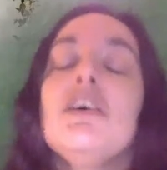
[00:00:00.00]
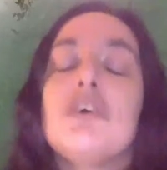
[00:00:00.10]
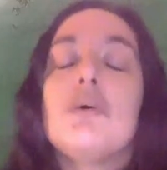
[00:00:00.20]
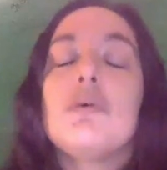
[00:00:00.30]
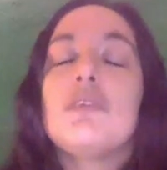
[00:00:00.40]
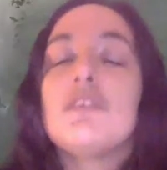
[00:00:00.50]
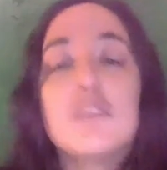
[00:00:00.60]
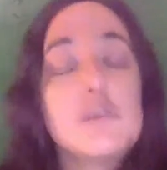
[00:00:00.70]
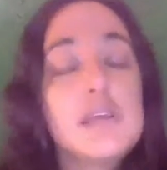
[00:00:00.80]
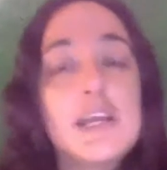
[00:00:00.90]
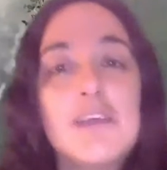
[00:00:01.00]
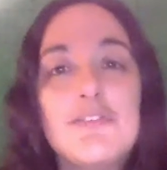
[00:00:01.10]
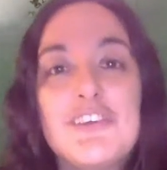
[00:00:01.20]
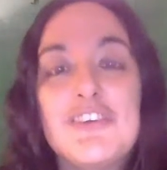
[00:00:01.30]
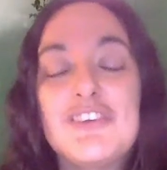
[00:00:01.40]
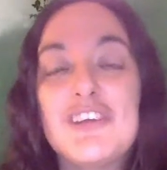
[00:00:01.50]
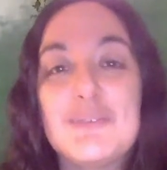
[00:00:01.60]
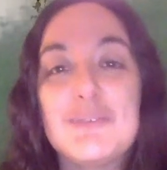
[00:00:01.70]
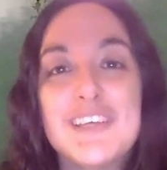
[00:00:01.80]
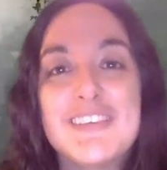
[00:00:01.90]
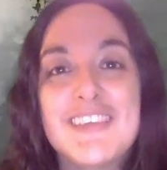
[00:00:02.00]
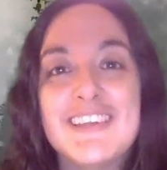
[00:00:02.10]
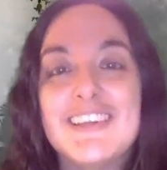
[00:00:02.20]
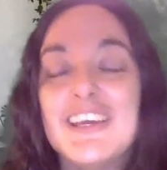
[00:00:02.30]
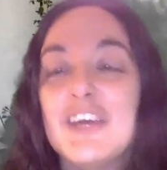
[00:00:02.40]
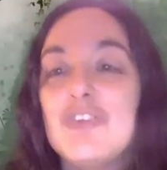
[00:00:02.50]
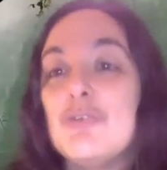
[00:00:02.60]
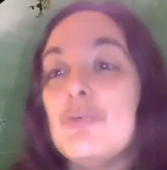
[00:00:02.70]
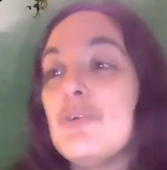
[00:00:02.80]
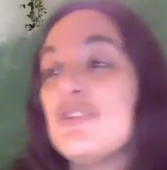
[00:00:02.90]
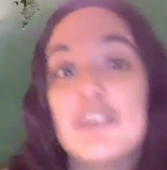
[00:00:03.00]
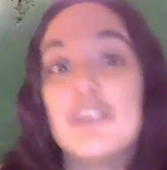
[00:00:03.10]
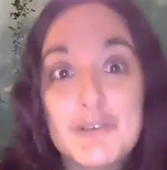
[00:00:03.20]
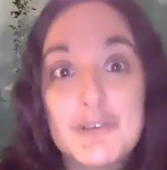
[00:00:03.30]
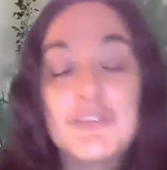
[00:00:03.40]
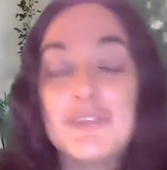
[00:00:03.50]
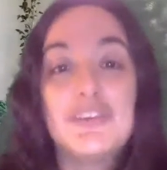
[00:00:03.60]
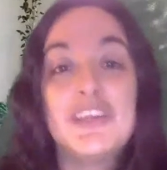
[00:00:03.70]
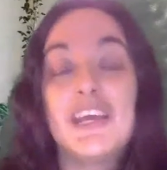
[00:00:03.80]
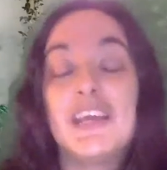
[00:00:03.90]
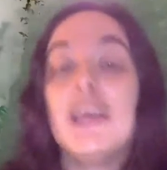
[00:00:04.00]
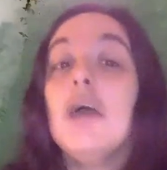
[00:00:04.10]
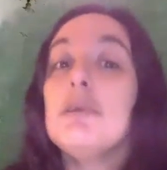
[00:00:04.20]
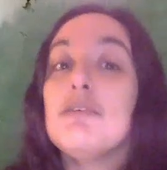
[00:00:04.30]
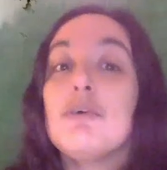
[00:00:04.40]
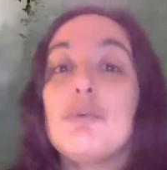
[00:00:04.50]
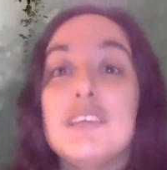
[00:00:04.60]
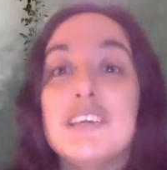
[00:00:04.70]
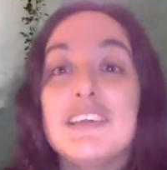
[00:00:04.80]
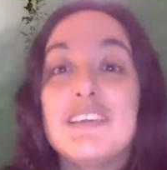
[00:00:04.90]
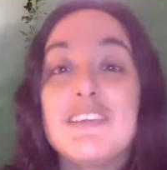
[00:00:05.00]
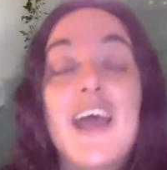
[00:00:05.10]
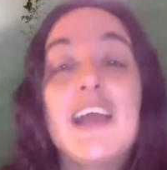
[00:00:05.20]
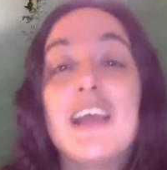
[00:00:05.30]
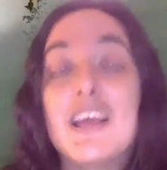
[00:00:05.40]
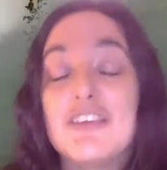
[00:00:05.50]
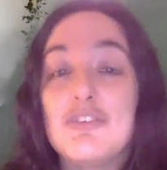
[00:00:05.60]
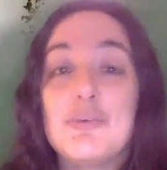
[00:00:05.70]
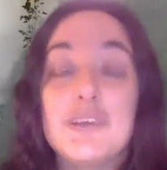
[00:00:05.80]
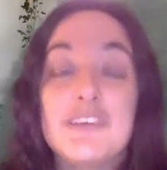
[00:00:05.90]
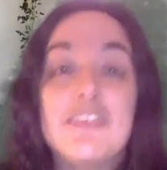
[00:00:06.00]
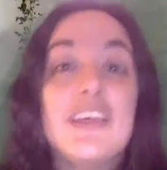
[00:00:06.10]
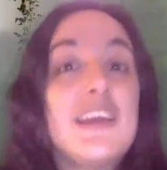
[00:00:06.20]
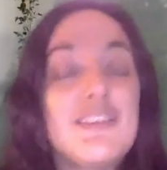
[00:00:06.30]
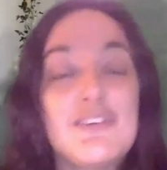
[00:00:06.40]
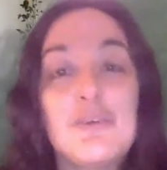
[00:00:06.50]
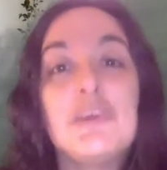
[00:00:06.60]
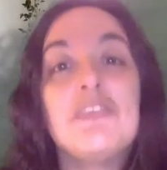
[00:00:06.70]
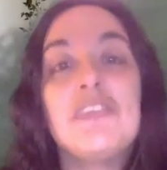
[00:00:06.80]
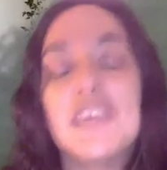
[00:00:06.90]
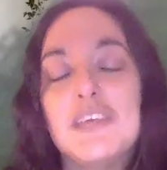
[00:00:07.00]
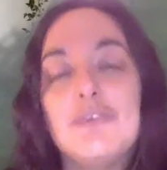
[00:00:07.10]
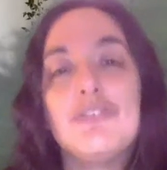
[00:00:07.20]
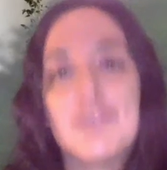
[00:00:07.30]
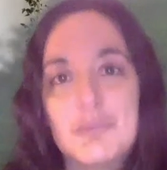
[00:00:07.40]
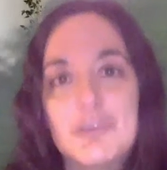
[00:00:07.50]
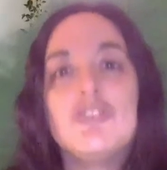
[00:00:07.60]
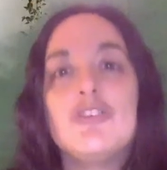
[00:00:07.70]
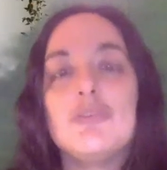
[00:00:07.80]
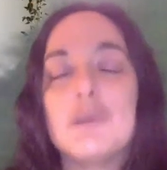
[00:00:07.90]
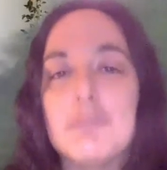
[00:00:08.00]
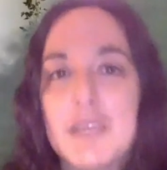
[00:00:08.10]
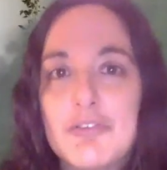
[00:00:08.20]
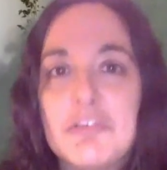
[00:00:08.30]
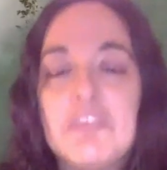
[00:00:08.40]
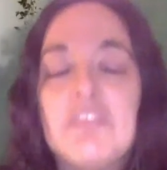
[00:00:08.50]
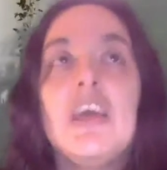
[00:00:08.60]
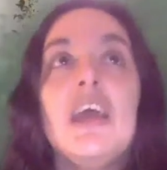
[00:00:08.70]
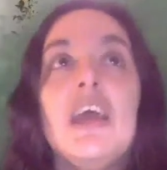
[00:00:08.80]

So this is a great conversation. I'm really excited to share it with you today. Before we dig into that, I just want to say, as always, thank you so much to my patrons.